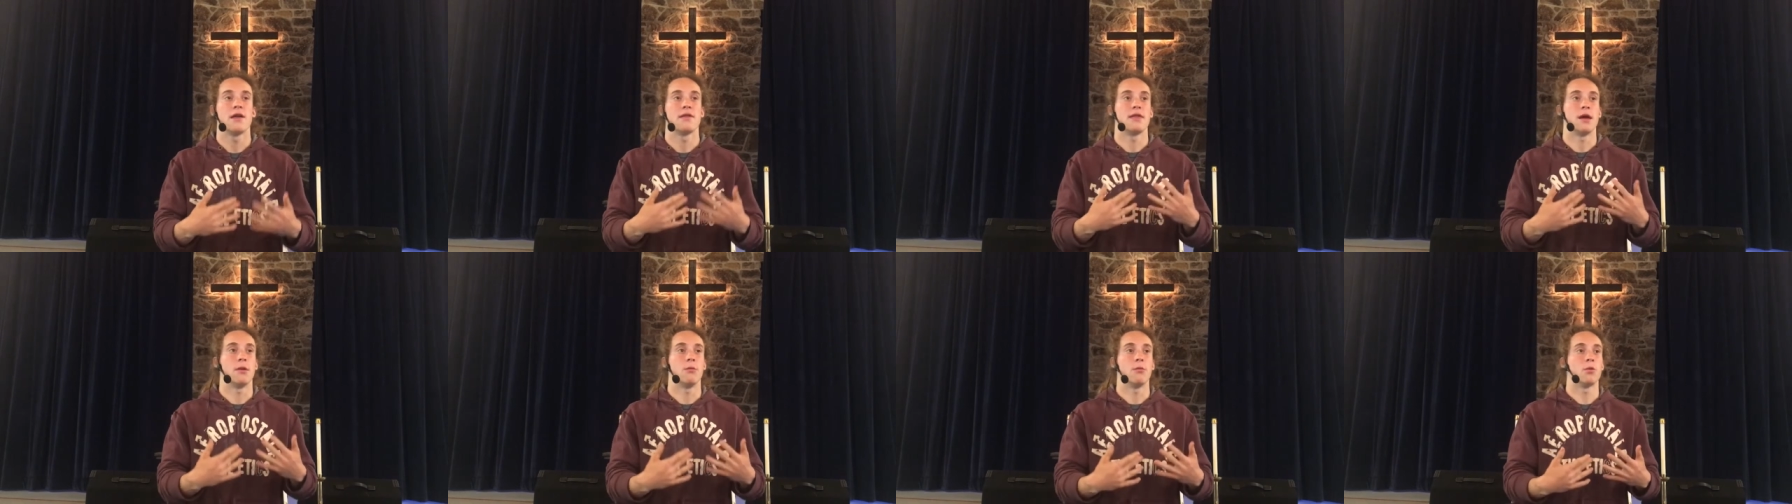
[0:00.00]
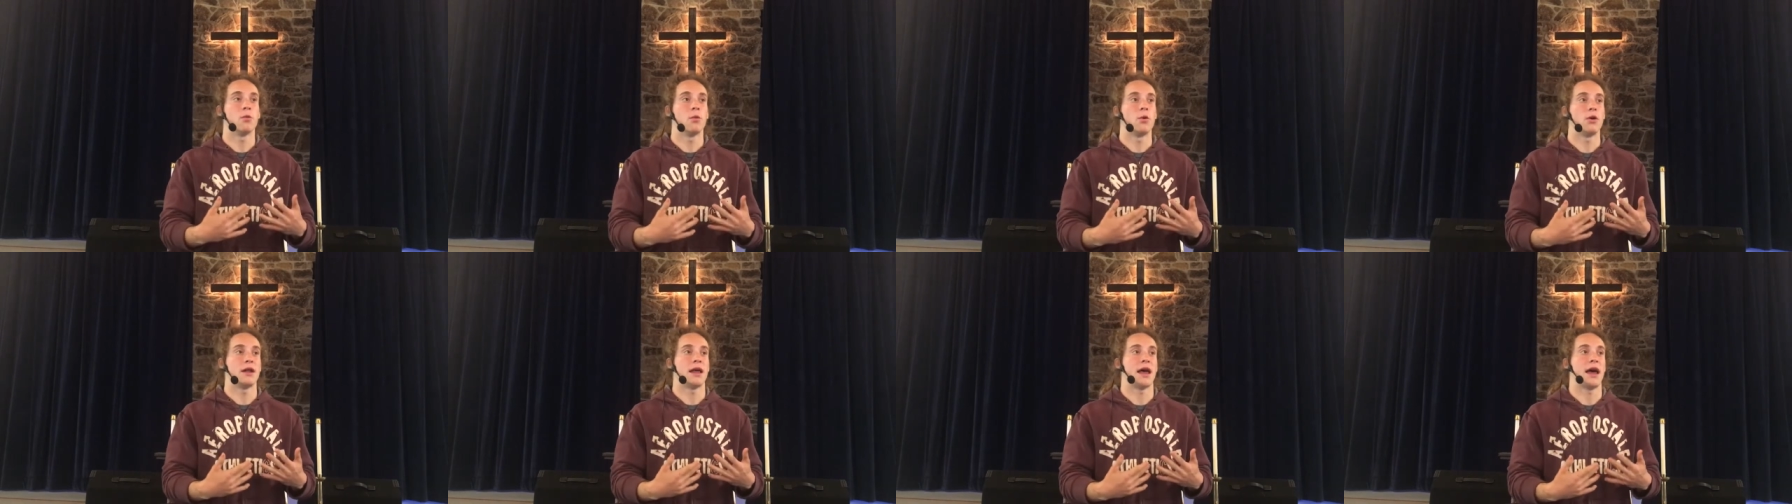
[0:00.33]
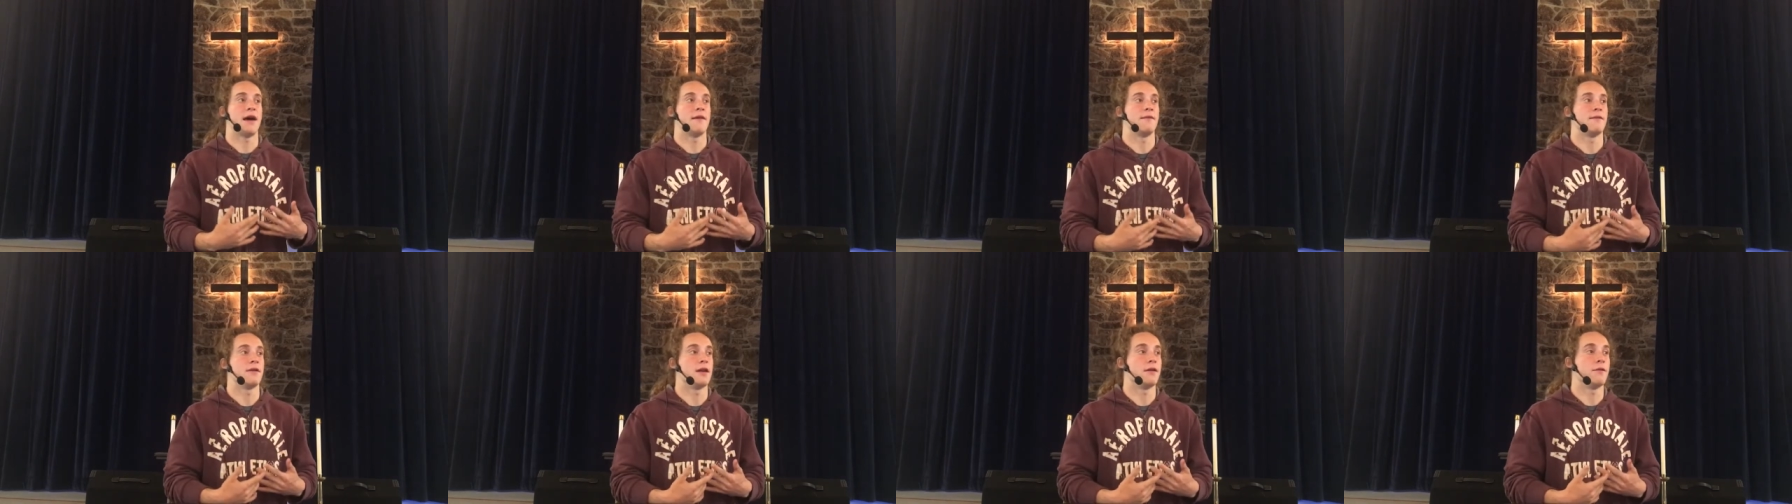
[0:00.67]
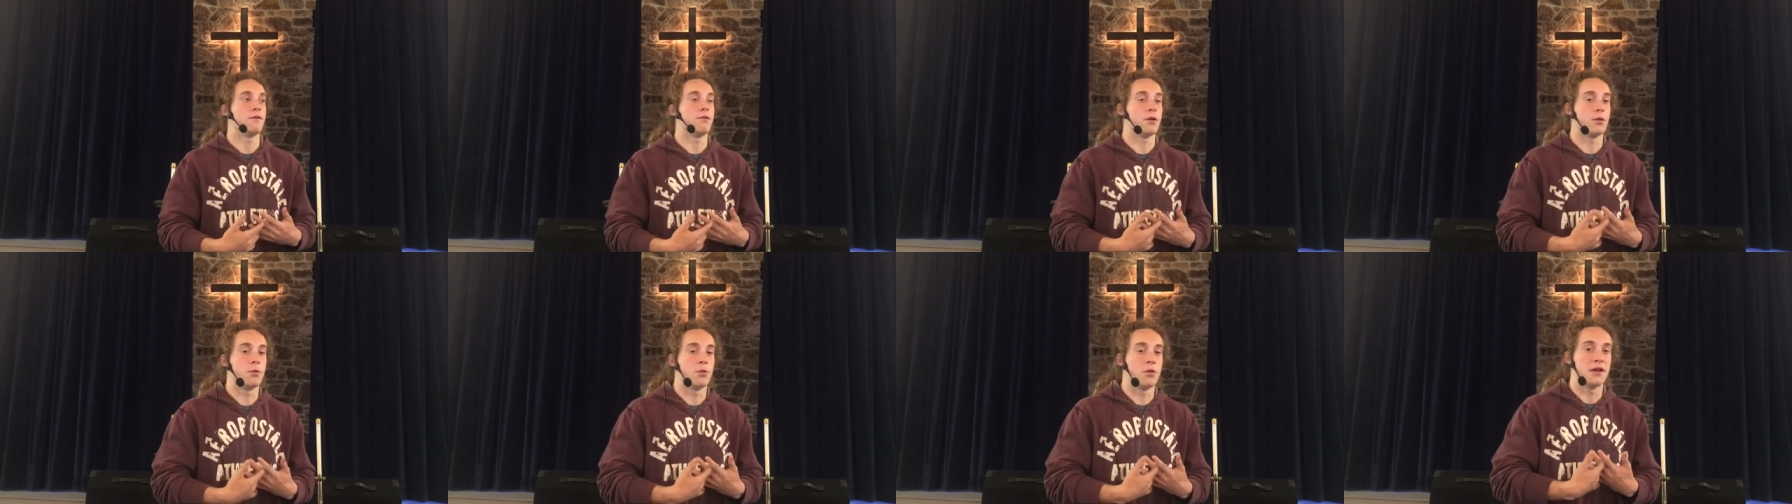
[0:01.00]
than we would have
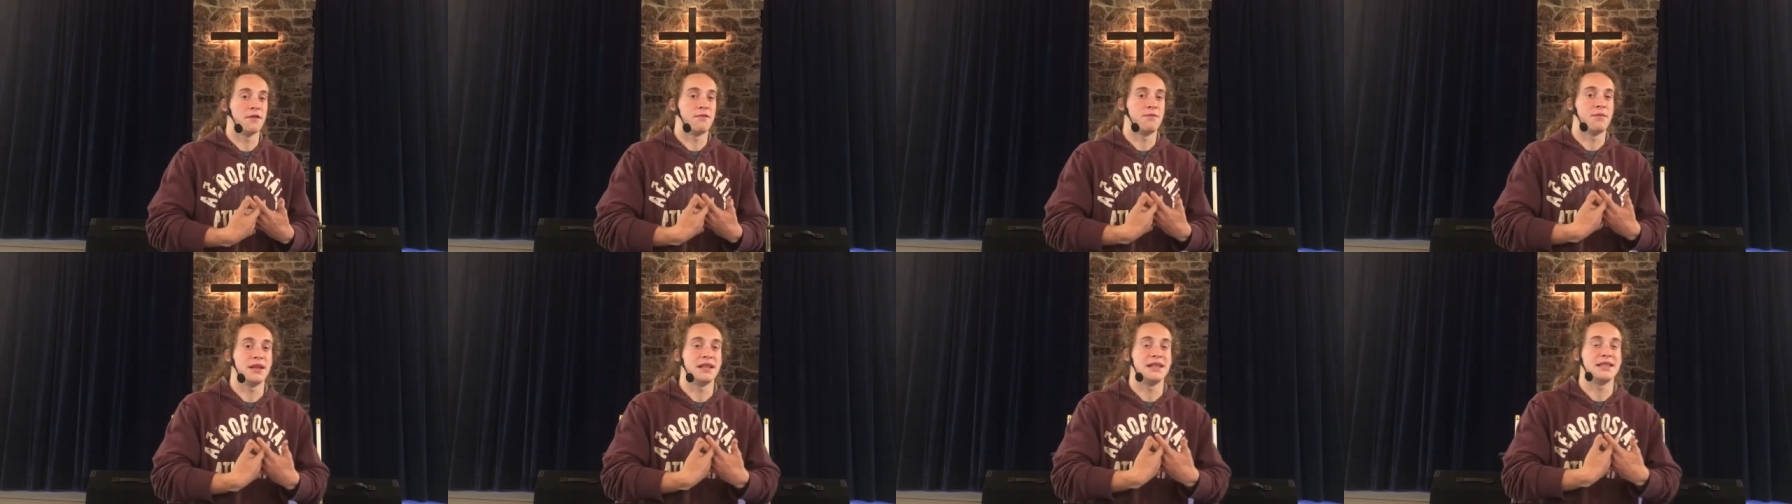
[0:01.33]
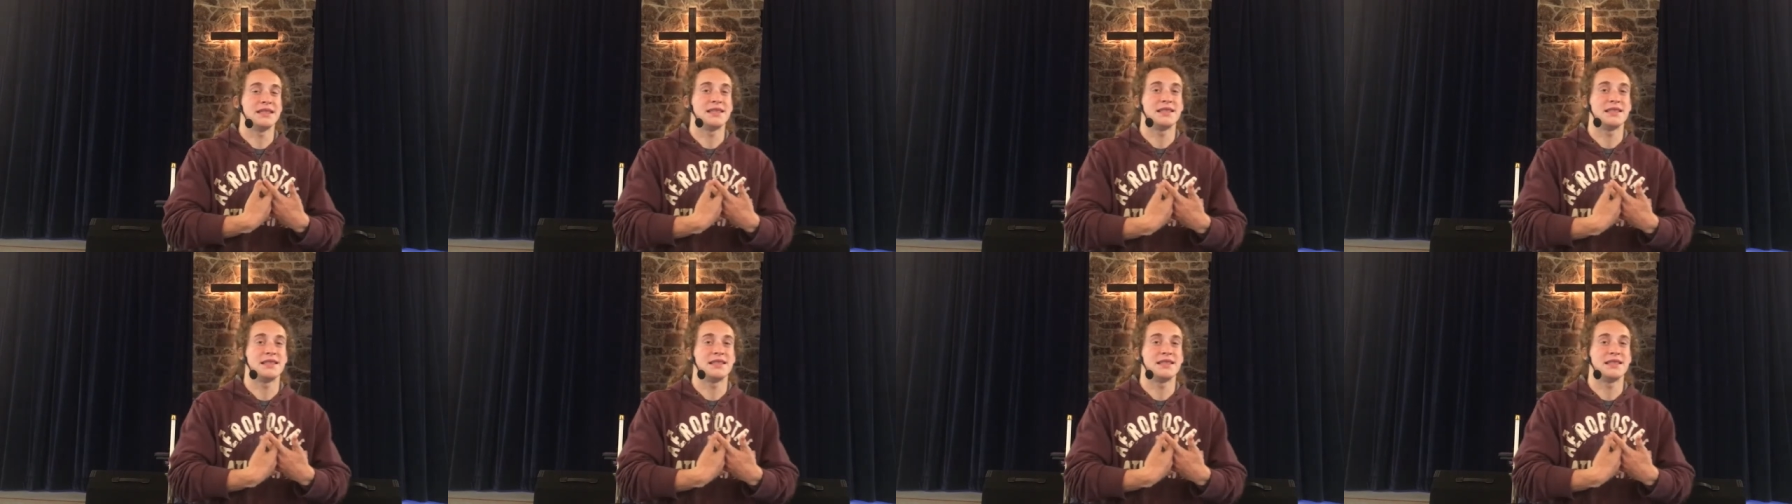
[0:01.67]
if we would have been